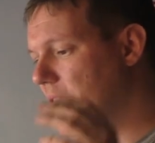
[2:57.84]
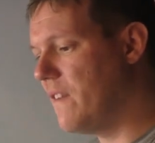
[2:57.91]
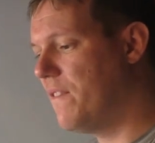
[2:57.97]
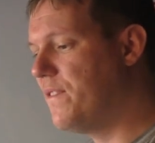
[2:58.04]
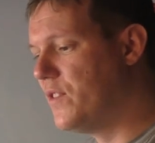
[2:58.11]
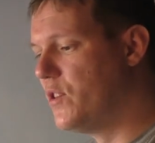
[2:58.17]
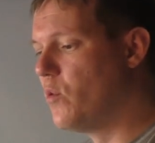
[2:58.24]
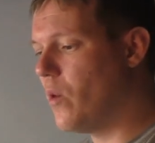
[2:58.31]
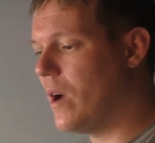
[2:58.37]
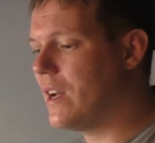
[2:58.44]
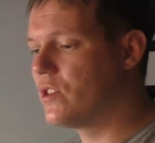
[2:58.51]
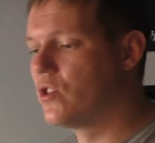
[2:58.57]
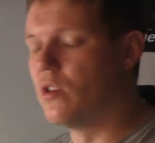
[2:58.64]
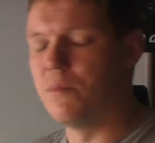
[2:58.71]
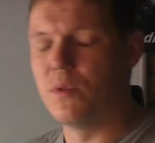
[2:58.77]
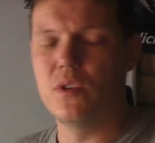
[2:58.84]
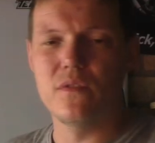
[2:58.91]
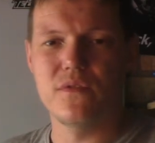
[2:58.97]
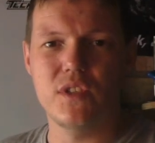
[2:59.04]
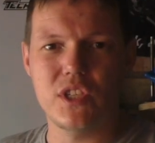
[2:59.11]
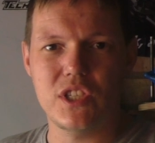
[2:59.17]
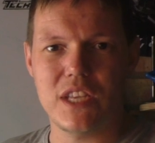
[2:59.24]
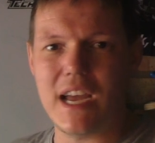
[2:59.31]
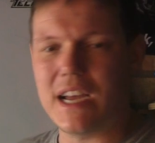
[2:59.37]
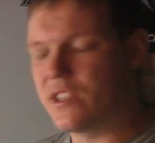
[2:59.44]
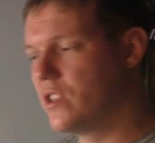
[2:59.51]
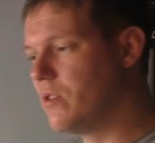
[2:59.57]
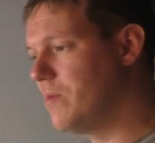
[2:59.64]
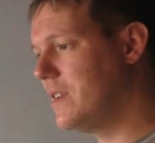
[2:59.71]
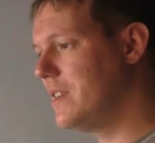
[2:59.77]
if you are dumb enough to
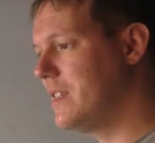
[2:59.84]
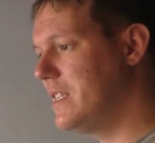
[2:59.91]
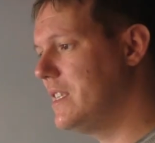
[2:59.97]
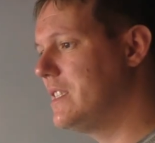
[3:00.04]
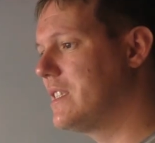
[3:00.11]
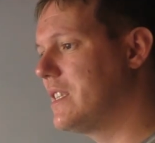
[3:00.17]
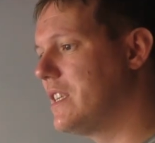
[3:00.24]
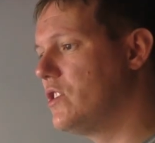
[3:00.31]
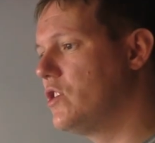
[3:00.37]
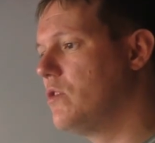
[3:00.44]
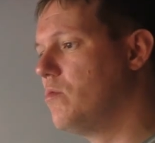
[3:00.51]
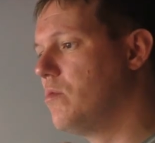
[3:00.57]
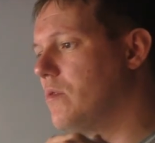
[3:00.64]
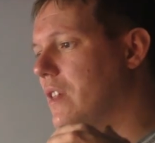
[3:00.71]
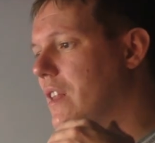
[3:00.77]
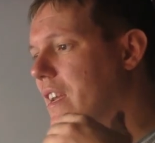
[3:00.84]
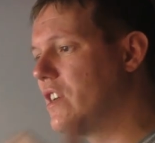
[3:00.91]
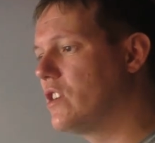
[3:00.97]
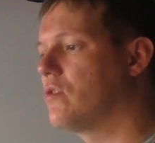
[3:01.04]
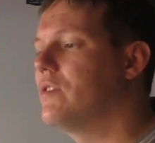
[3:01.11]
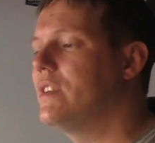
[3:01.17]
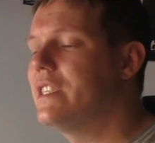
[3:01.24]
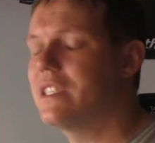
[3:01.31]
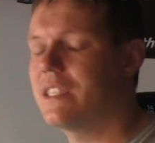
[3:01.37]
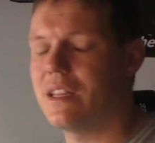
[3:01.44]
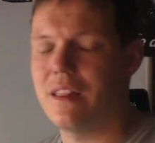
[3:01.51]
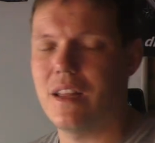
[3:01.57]
start doing these things, you increase the